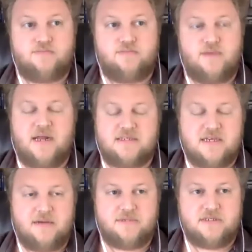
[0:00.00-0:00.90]
maybe not
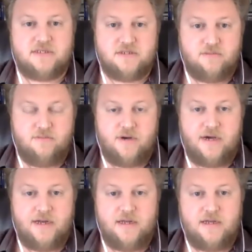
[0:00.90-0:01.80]
skepticism,
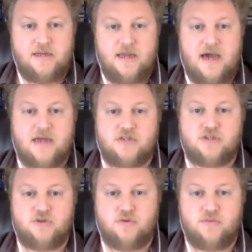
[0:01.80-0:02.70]
but not
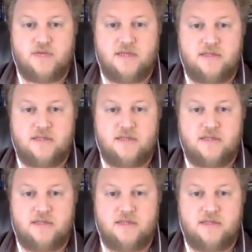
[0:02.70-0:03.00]
assume that